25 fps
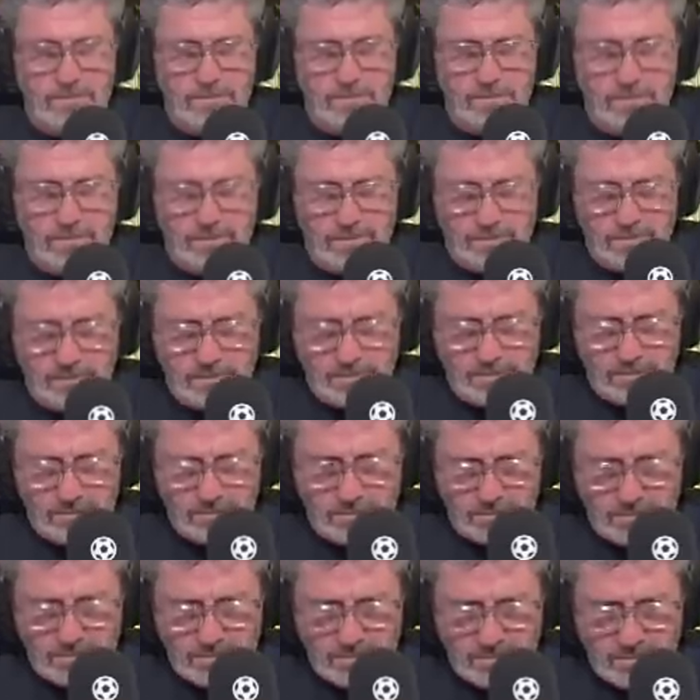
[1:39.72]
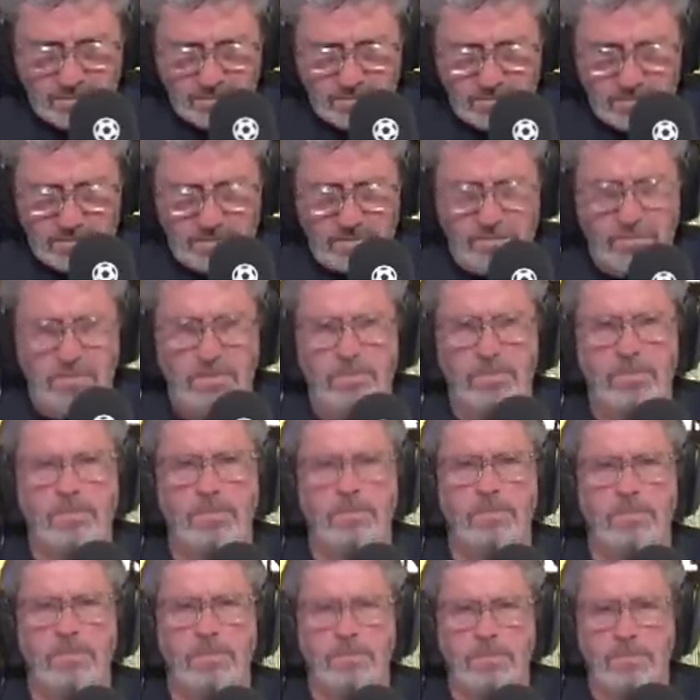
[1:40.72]

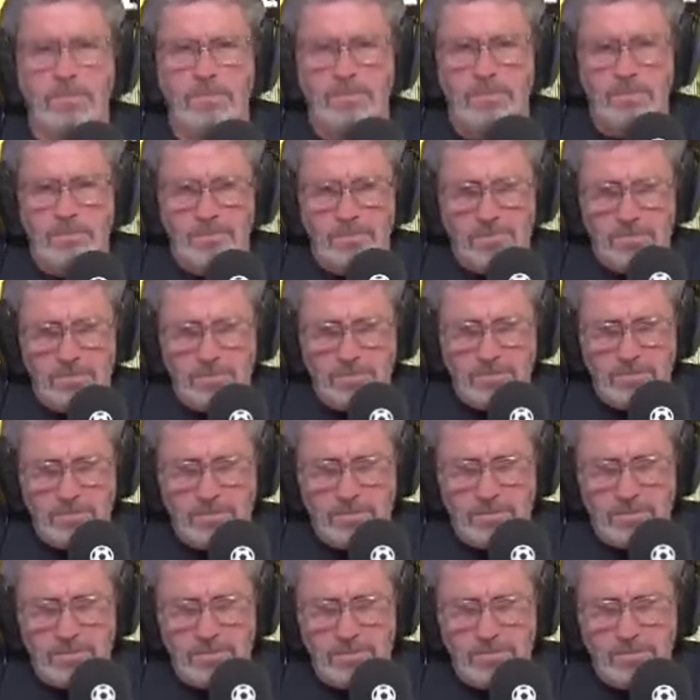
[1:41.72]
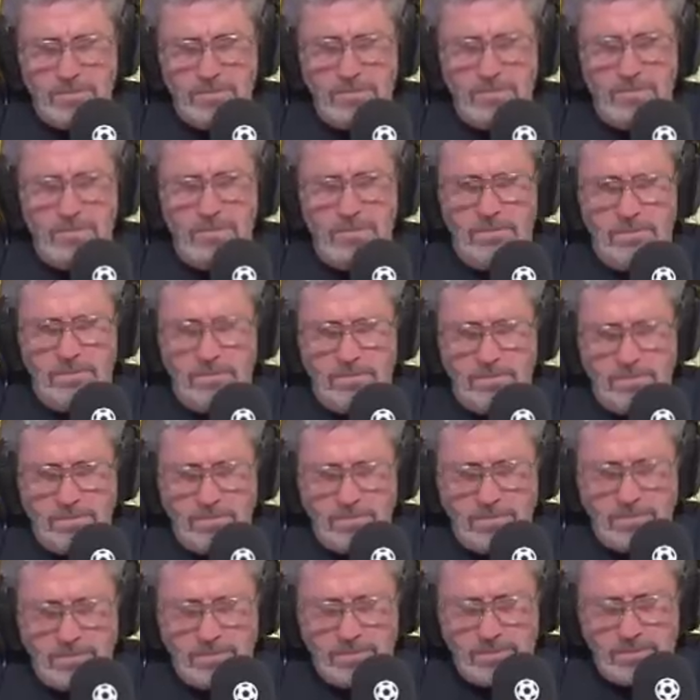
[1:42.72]

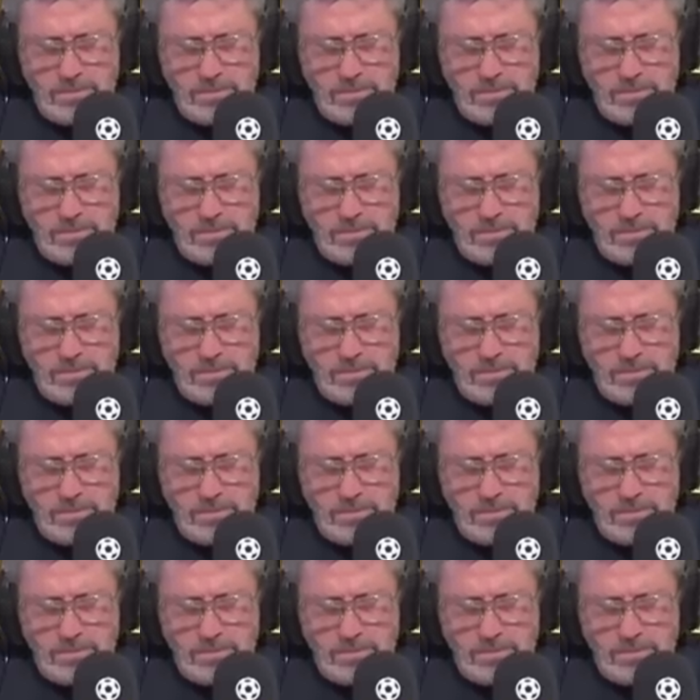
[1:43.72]
(silent)